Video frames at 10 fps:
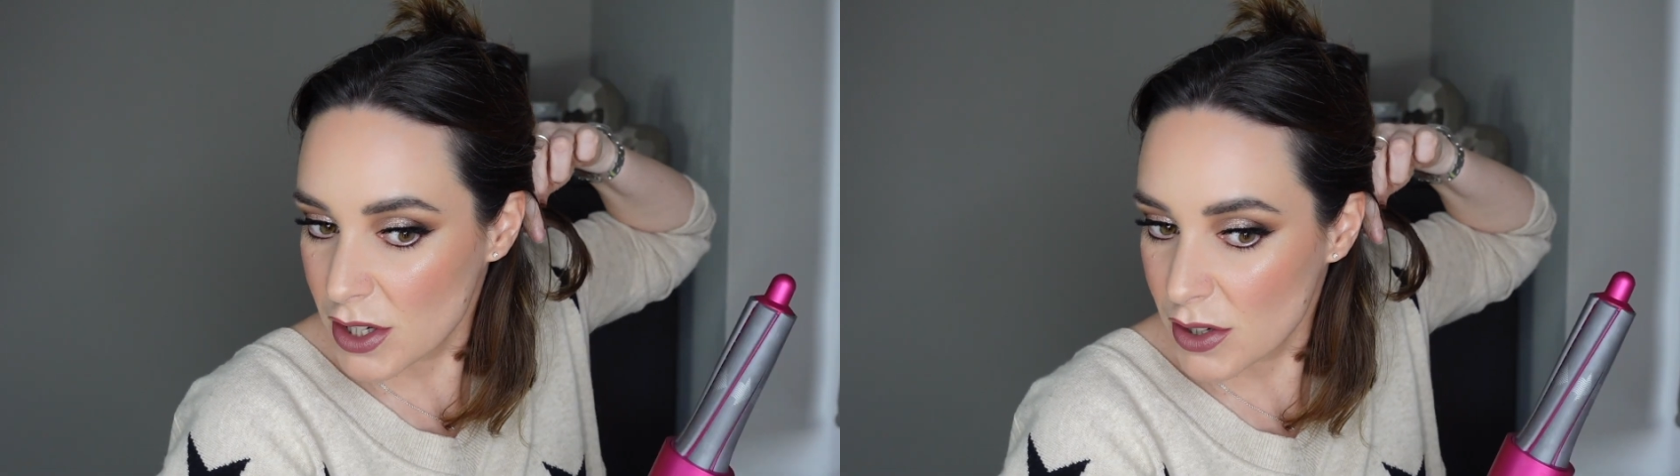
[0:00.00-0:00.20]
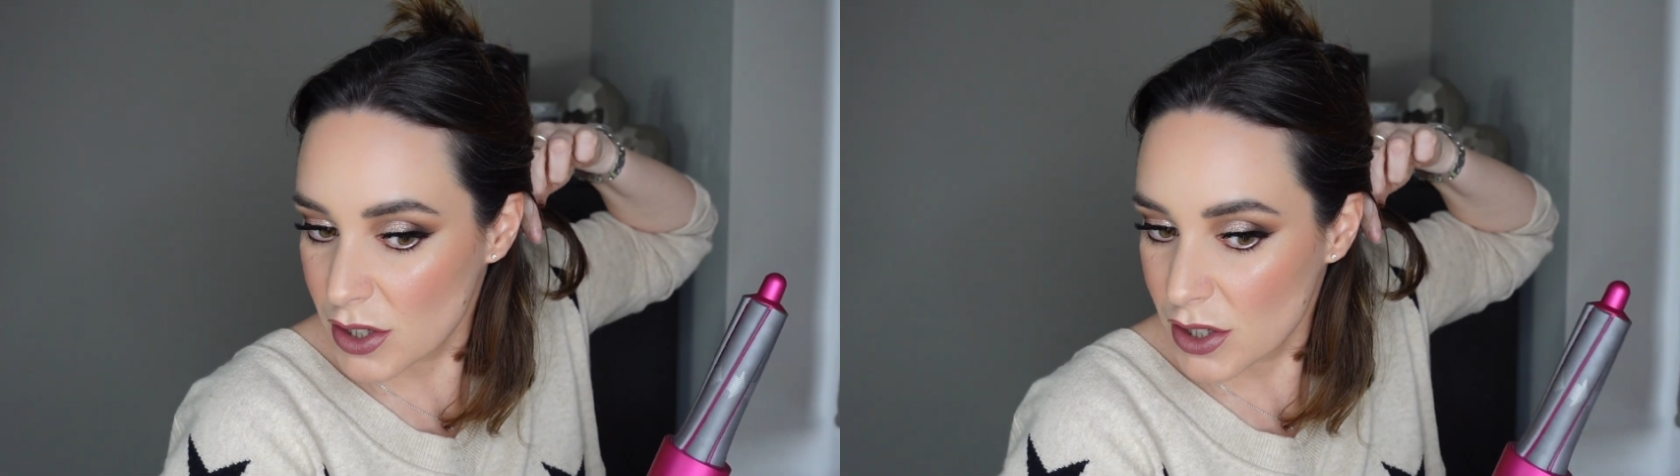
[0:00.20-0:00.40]

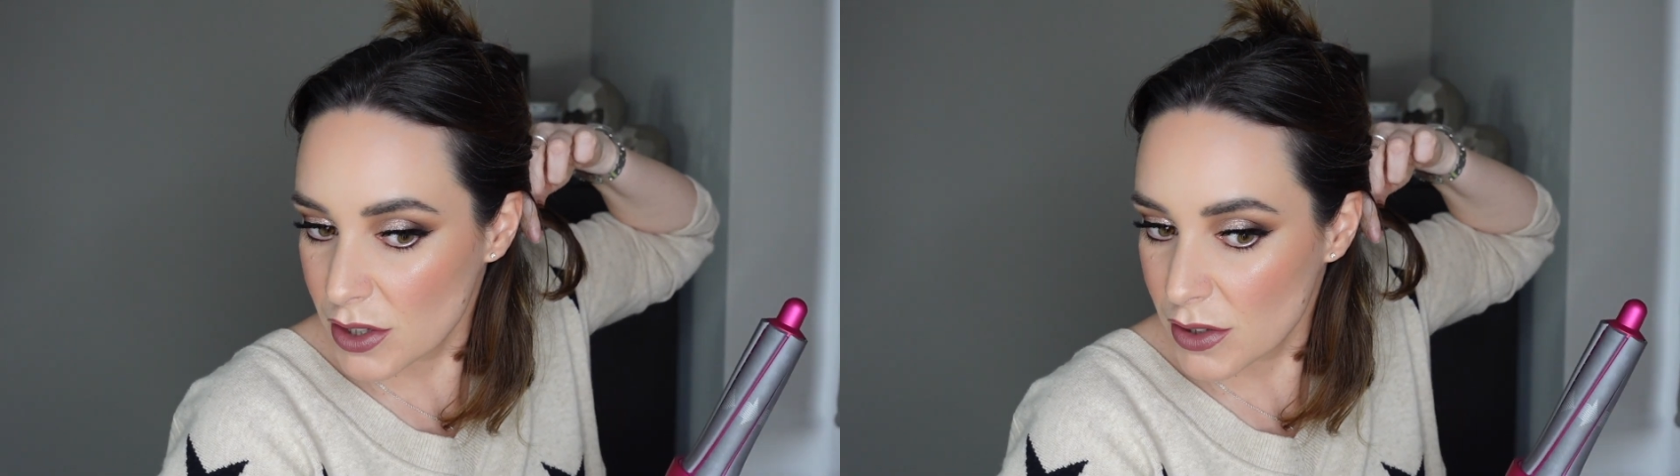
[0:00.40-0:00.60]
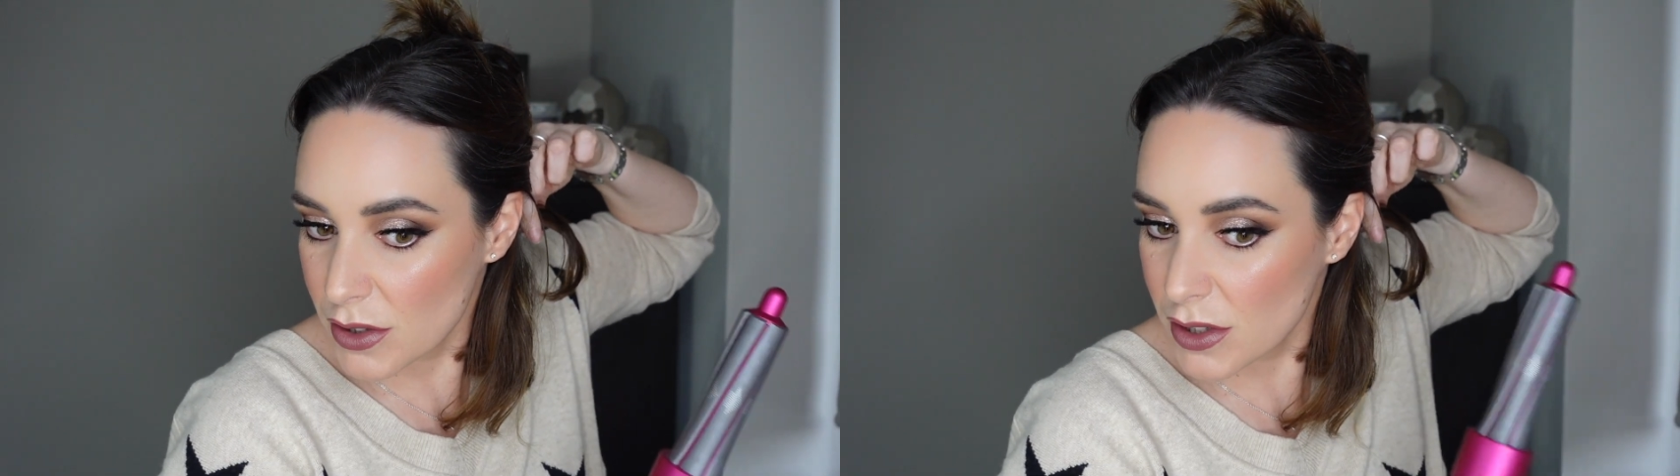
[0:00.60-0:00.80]

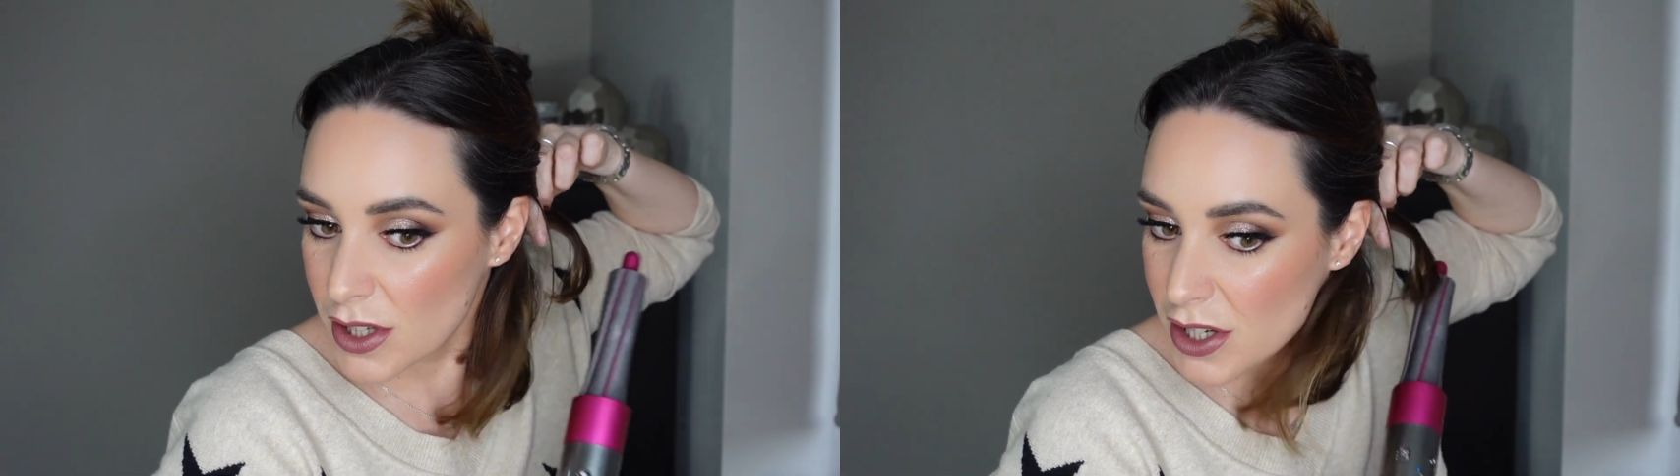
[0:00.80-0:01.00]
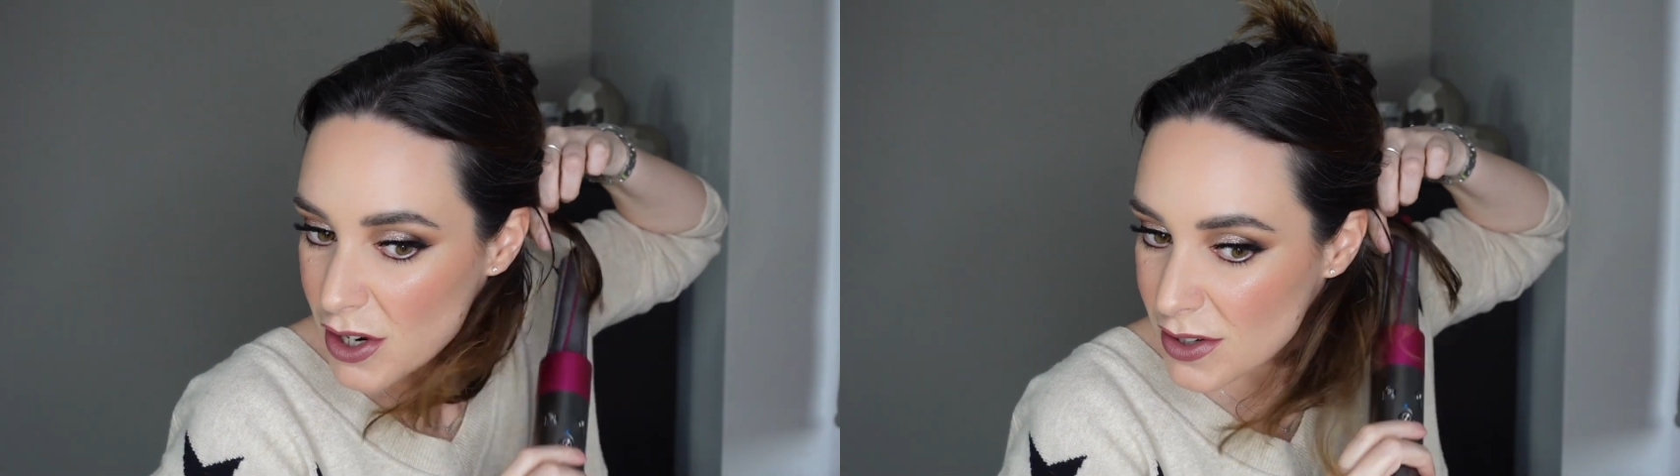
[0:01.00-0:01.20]

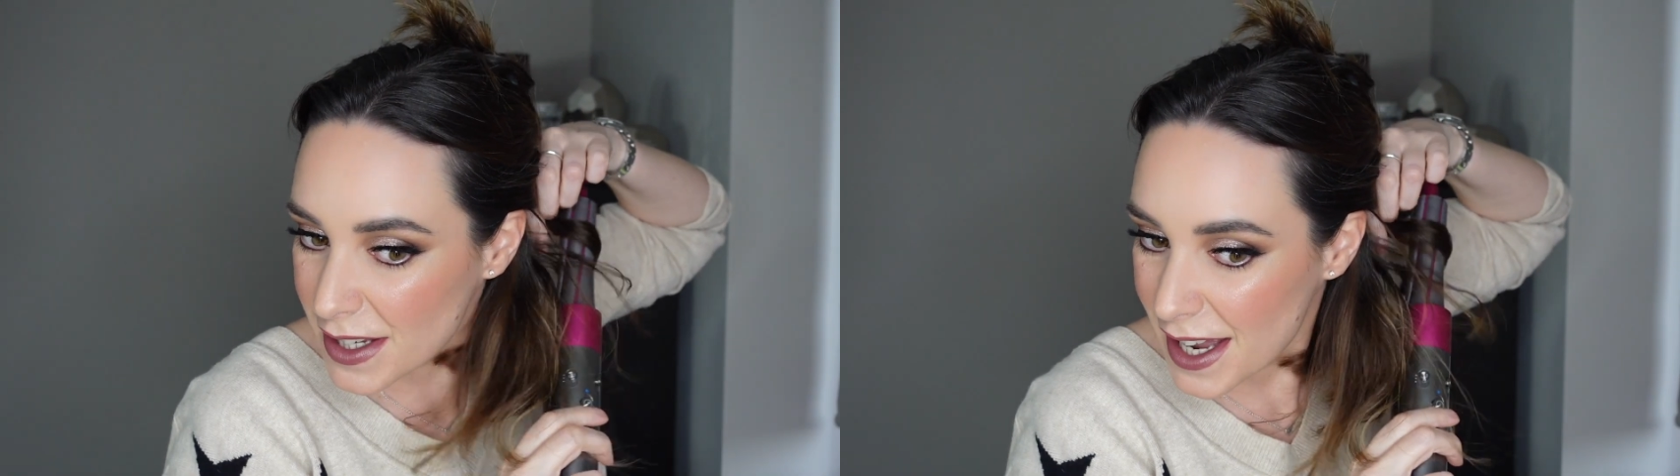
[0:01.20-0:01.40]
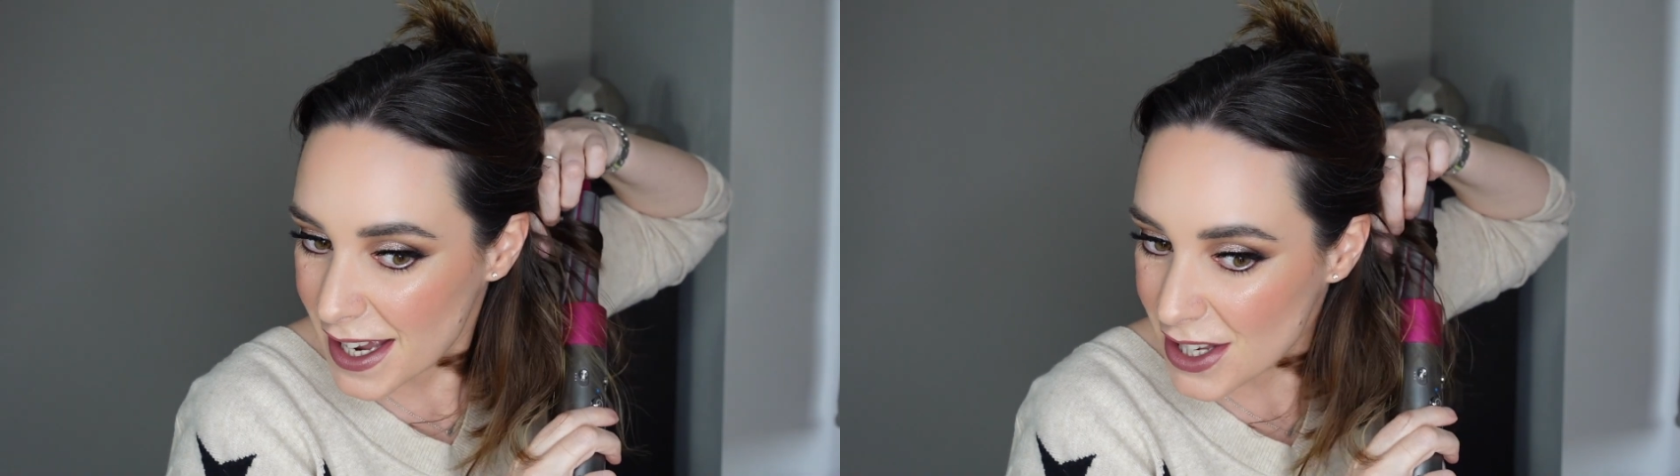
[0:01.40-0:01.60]

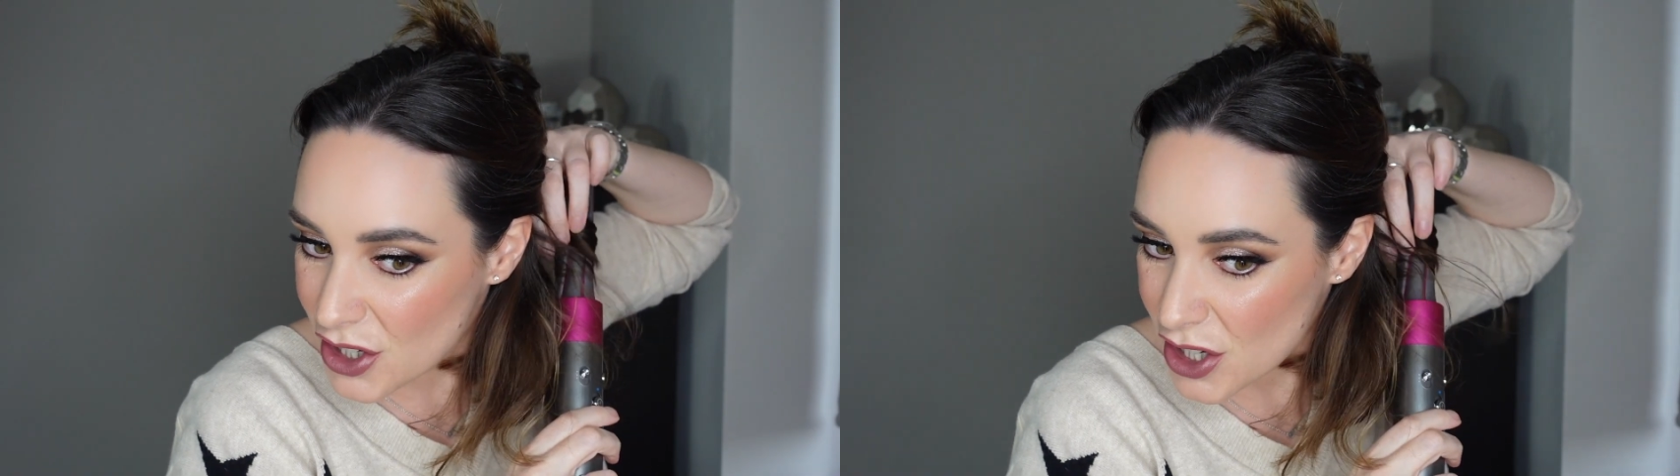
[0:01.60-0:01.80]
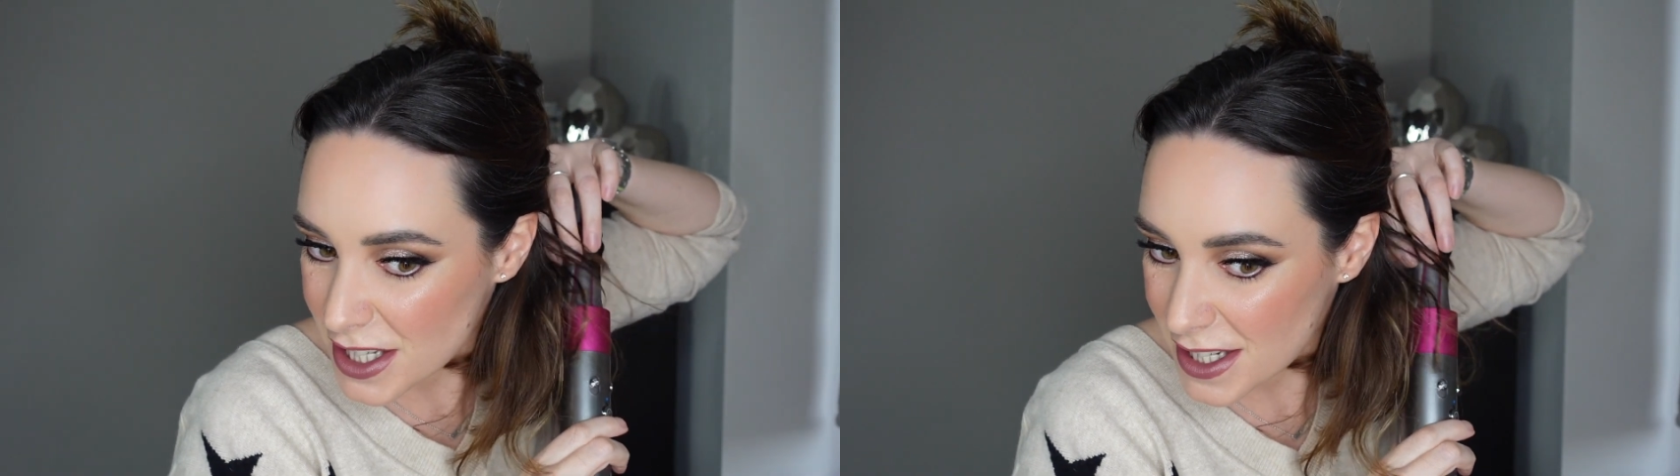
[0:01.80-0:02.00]
using it,
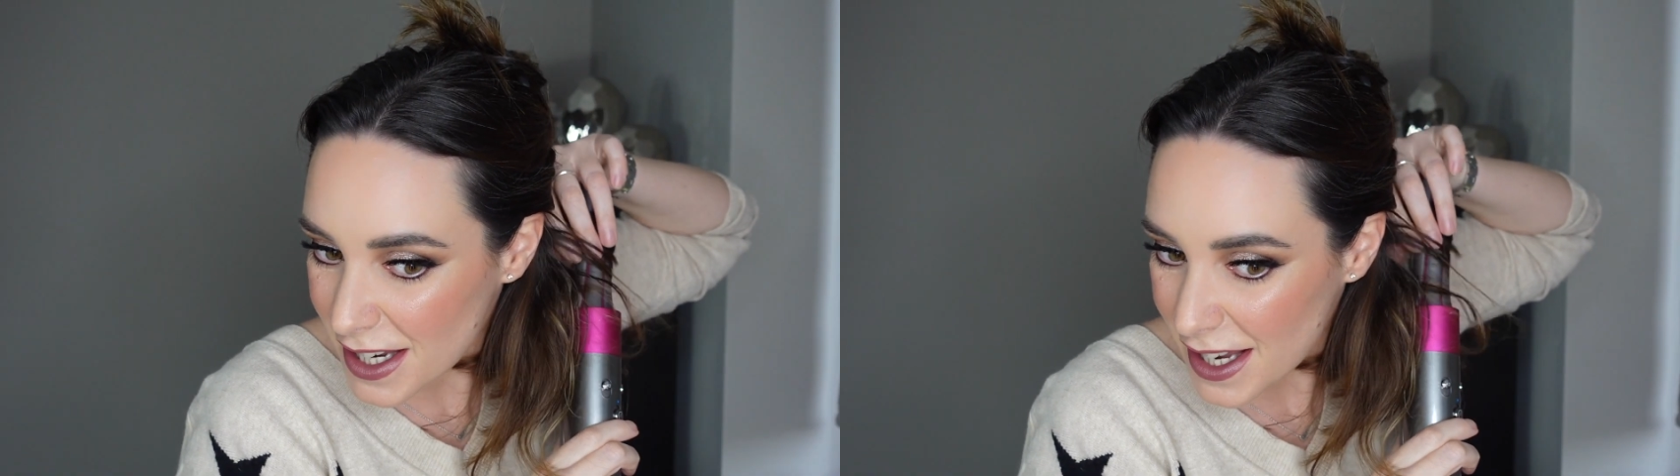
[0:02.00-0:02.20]
it's just